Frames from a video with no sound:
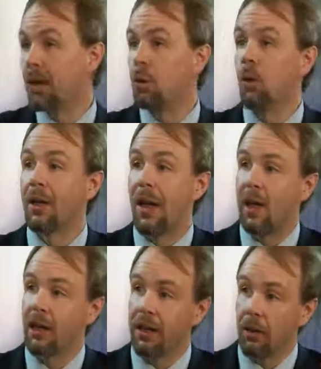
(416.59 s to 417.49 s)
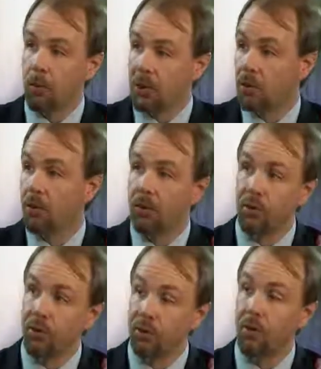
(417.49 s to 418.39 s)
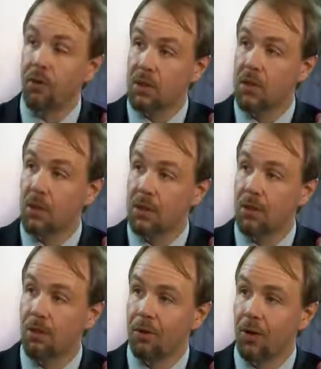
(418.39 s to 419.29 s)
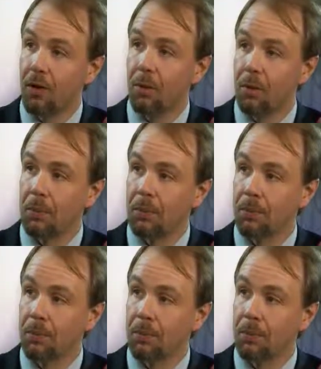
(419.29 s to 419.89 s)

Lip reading: you want to allocate resources and services within your environment.